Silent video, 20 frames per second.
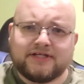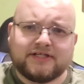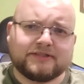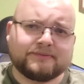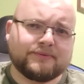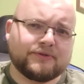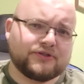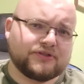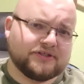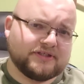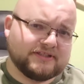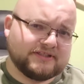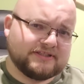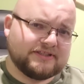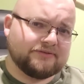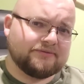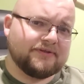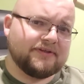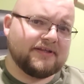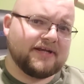Especially
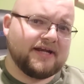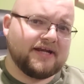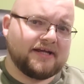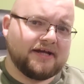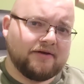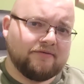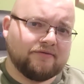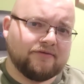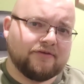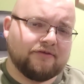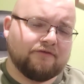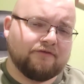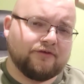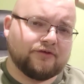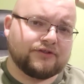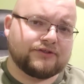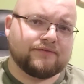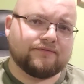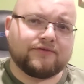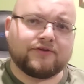considering that I covered the
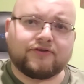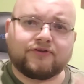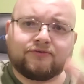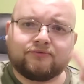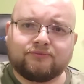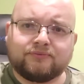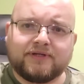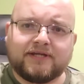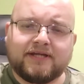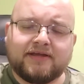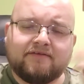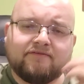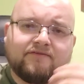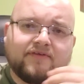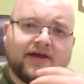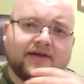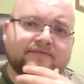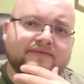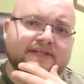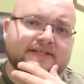first of the three
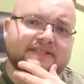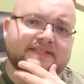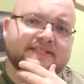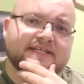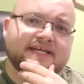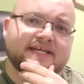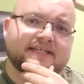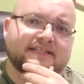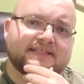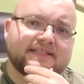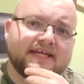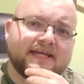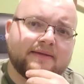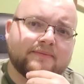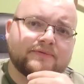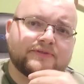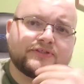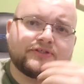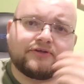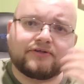5Ds DS
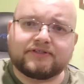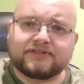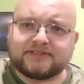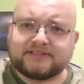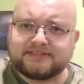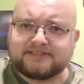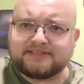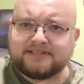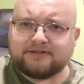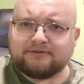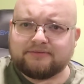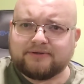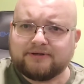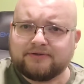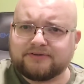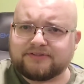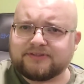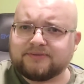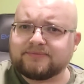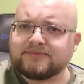games Stardust
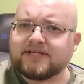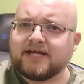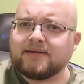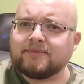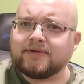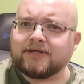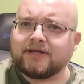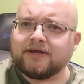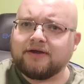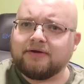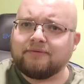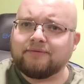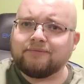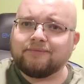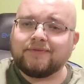Accelerator some time ago.